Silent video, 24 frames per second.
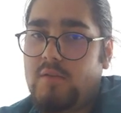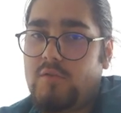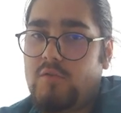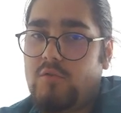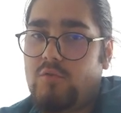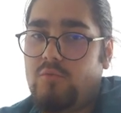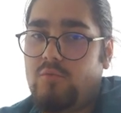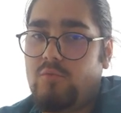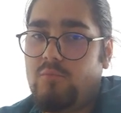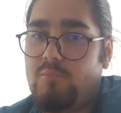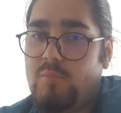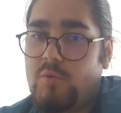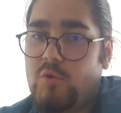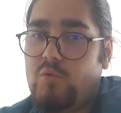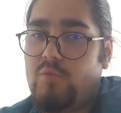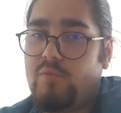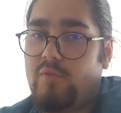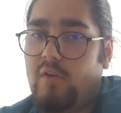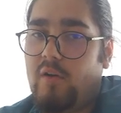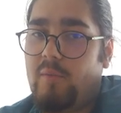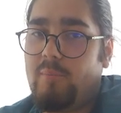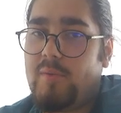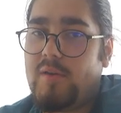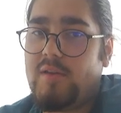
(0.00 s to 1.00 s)
to
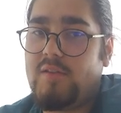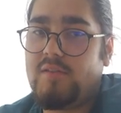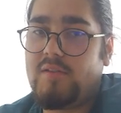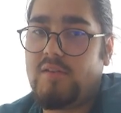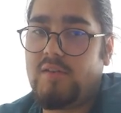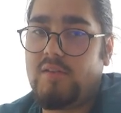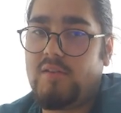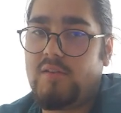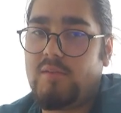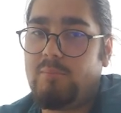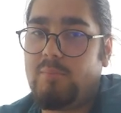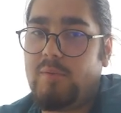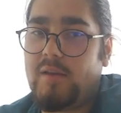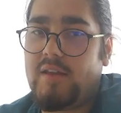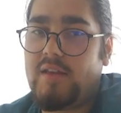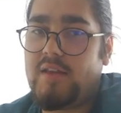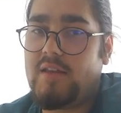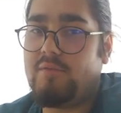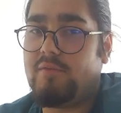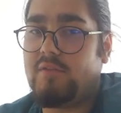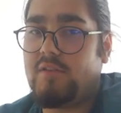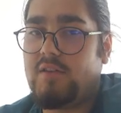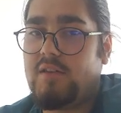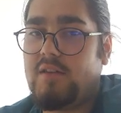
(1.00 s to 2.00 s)
maneuver our pieces, play
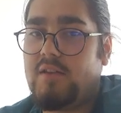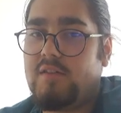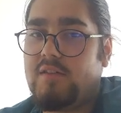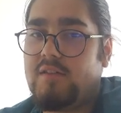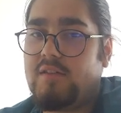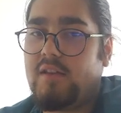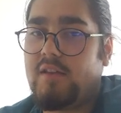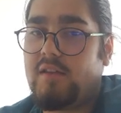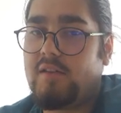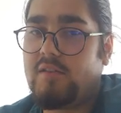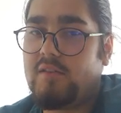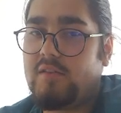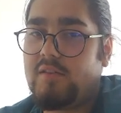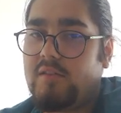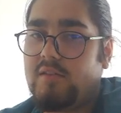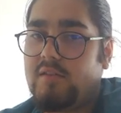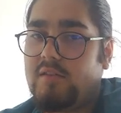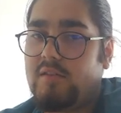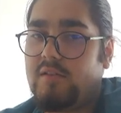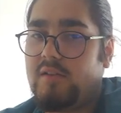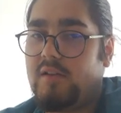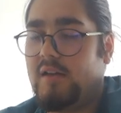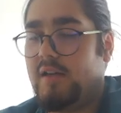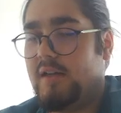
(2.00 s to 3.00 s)
even d6,
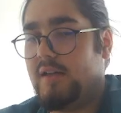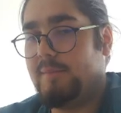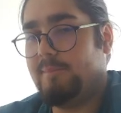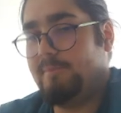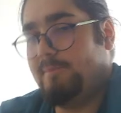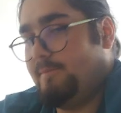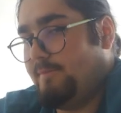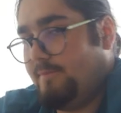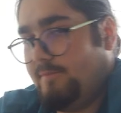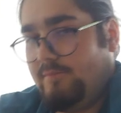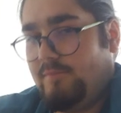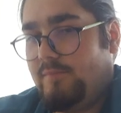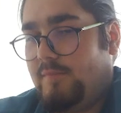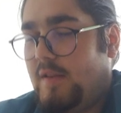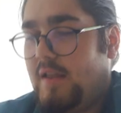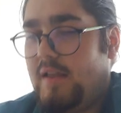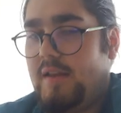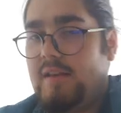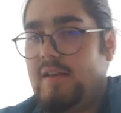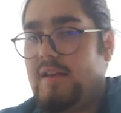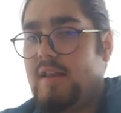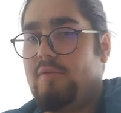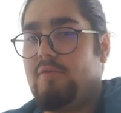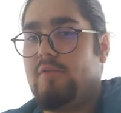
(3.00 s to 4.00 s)

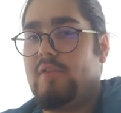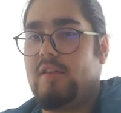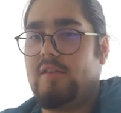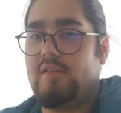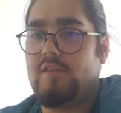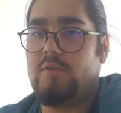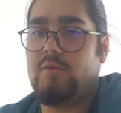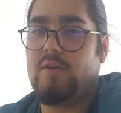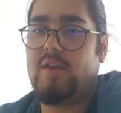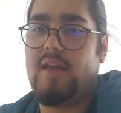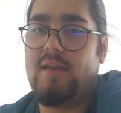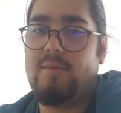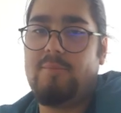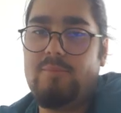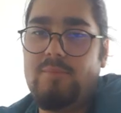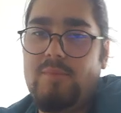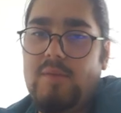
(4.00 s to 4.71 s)
and everything's okay.